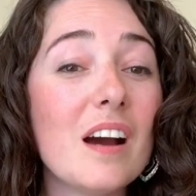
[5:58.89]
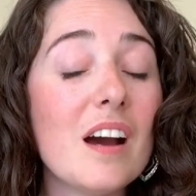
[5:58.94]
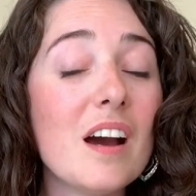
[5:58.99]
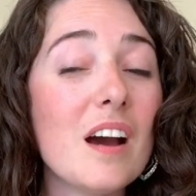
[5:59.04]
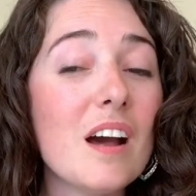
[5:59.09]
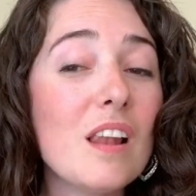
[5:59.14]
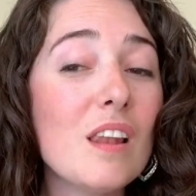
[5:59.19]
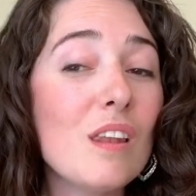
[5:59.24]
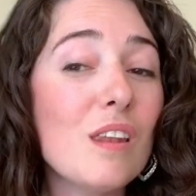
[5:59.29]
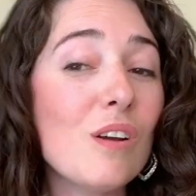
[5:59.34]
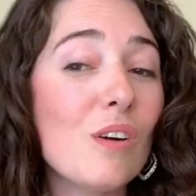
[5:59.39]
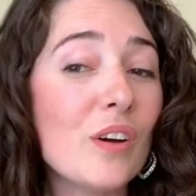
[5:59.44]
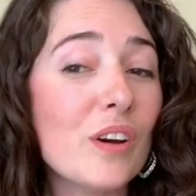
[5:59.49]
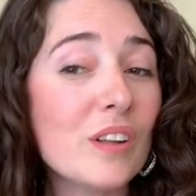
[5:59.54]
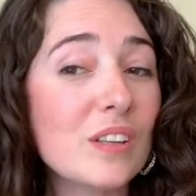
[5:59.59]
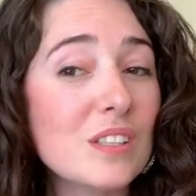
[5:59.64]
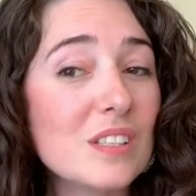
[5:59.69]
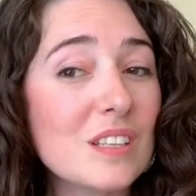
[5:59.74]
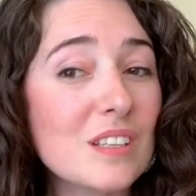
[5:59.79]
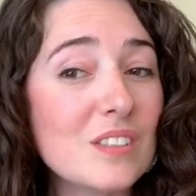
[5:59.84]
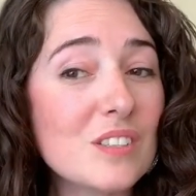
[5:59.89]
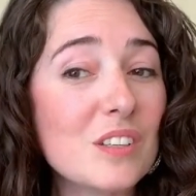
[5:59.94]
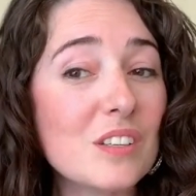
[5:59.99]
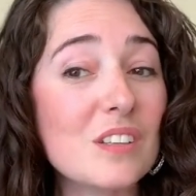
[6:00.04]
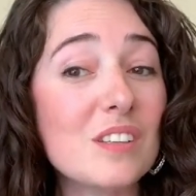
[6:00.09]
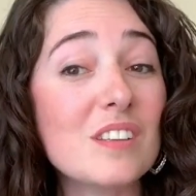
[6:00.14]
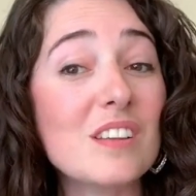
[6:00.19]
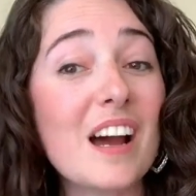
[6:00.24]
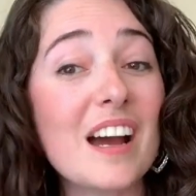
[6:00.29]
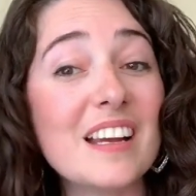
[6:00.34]
loyalty
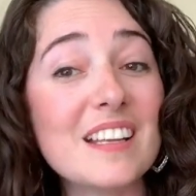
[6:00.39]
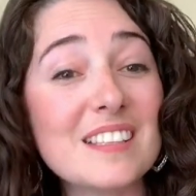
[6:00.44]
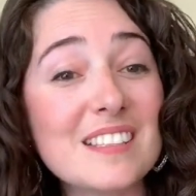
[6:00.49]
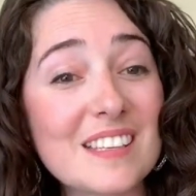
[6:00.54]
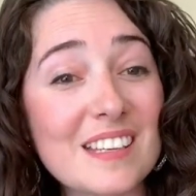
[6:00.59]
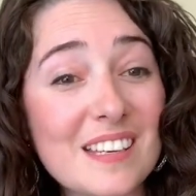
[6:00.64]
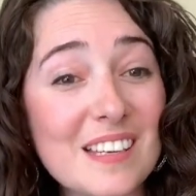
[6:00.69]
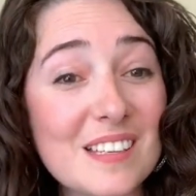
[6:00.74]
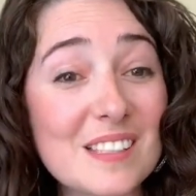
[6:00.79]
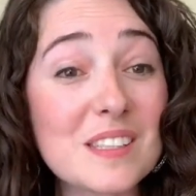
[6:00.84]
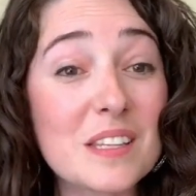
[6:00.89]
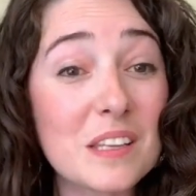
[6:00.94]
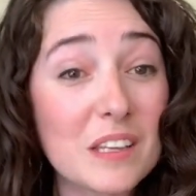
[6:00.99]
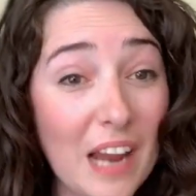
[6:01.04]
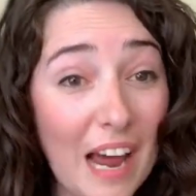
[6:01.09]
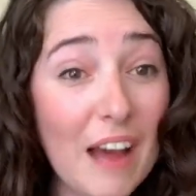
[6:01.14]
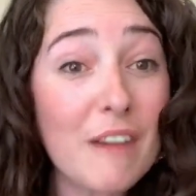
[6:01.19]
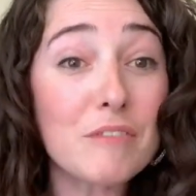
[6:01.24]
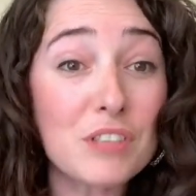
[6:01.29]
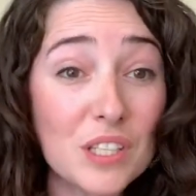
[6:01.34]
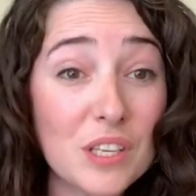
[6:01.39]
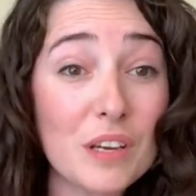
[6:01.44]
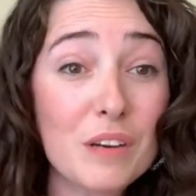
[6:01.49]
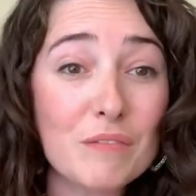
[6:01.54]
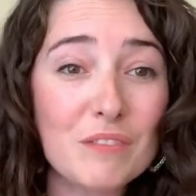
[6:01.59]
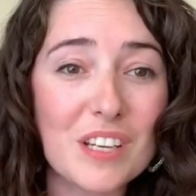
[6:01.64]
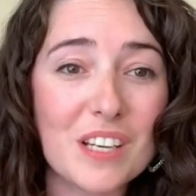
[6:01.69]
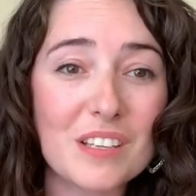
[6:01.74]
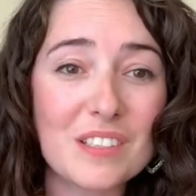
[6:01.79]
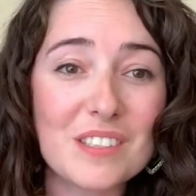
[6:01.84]
to ideas that have
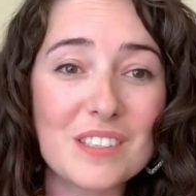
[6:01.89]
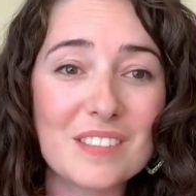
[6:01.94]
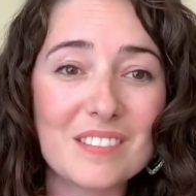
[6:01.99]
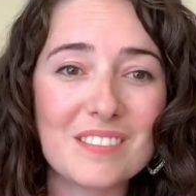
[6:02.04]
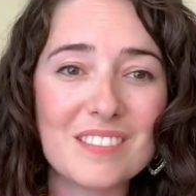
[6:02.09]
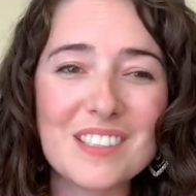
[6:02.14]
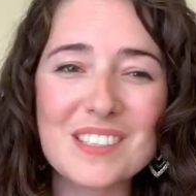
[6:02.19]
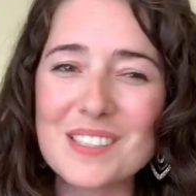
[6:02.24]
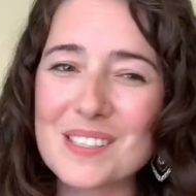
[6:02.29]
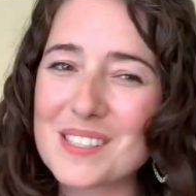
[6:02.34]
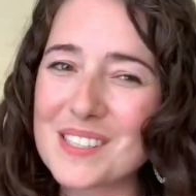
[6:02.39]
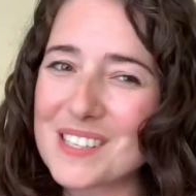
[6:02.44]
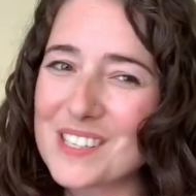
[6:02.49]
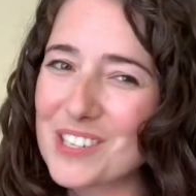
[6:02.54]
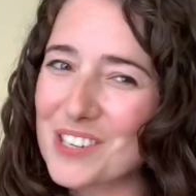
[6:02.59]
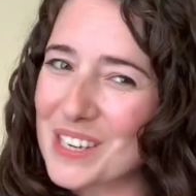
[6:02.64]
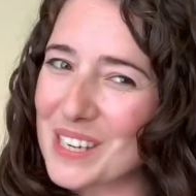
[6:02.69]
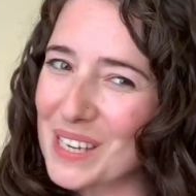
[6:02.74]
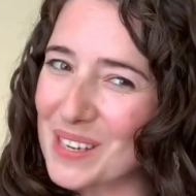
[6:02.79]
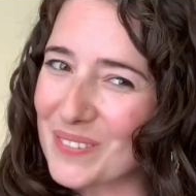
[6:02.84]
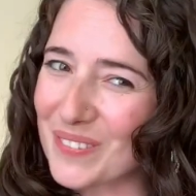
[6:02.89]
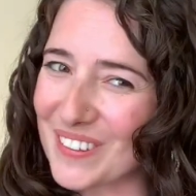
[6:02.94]
served us. This is the tricky